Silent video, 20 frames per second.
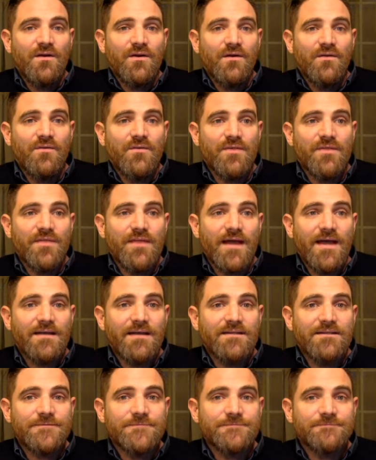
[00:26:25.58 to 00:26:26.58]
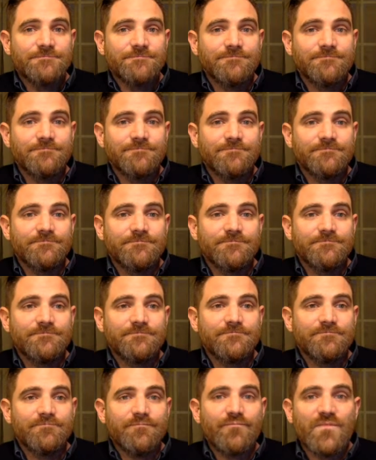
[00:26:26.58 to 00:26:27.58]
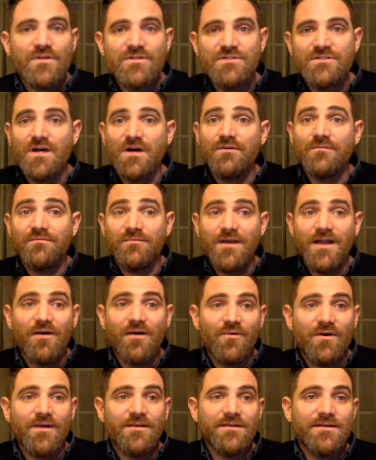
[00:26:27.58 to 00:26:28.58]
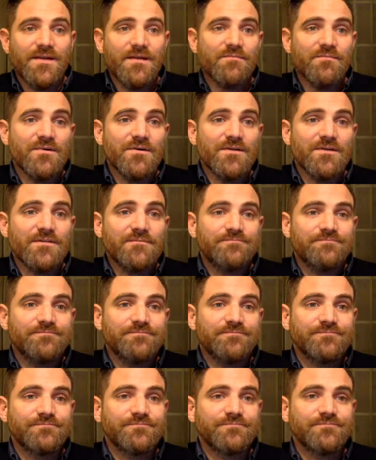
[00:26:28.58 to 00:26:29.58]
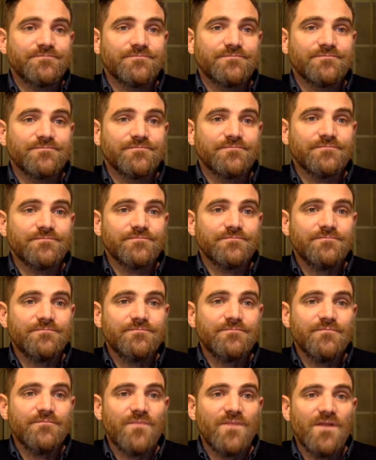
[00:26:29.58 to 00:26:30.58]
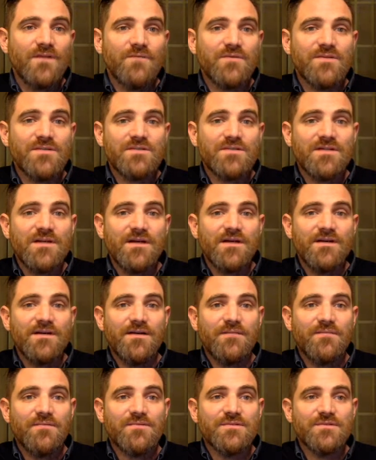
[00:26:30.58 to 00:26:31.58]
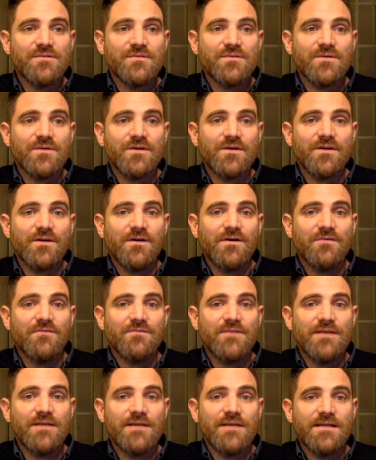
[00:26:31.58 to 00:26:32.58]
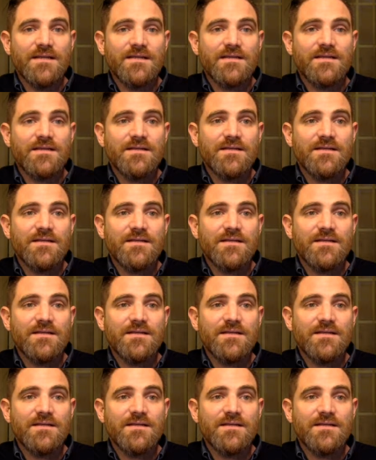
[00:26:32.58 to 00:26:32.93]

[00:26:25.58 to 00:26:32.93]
with that. So now we're on to numbers. And we saw numbers at work already